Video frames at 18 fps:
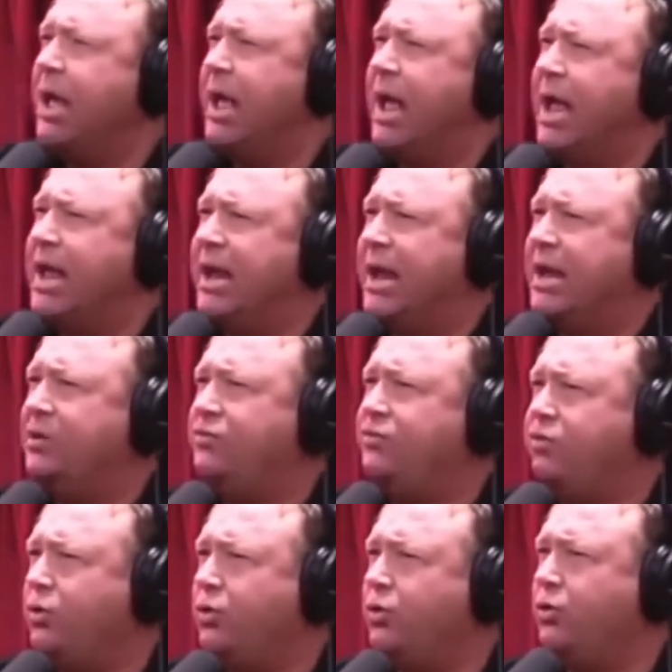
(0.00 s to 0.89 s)
and a
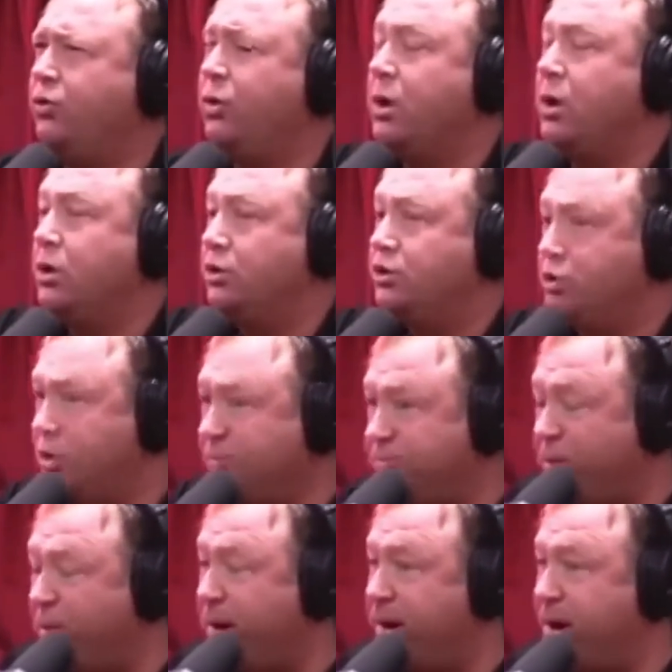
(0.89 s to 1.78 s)
true
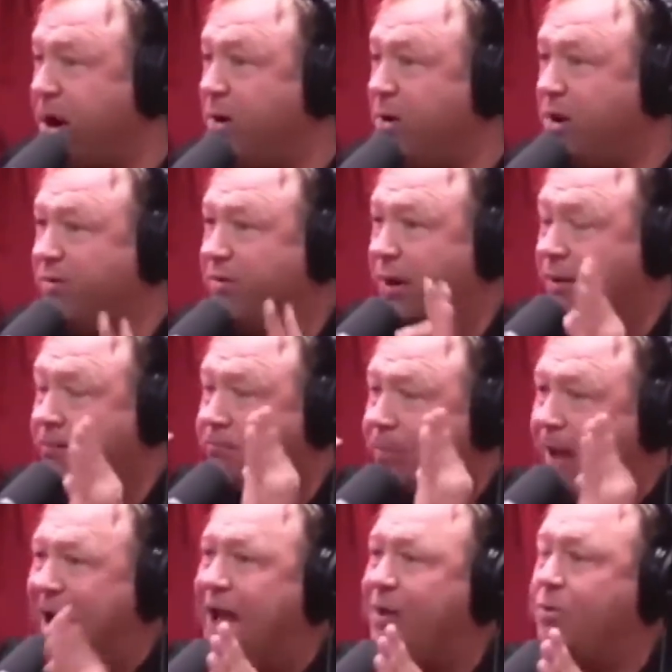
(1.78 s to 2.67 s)
2.0 in a very
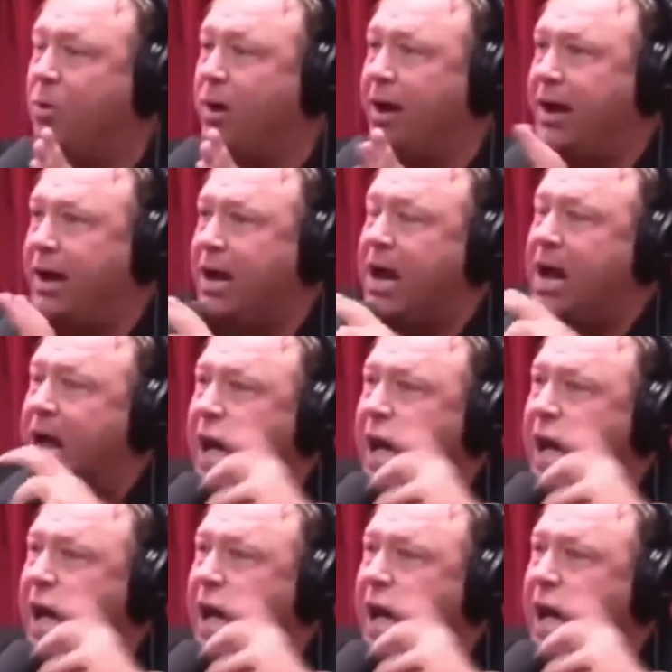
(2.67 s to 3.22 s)
bad way,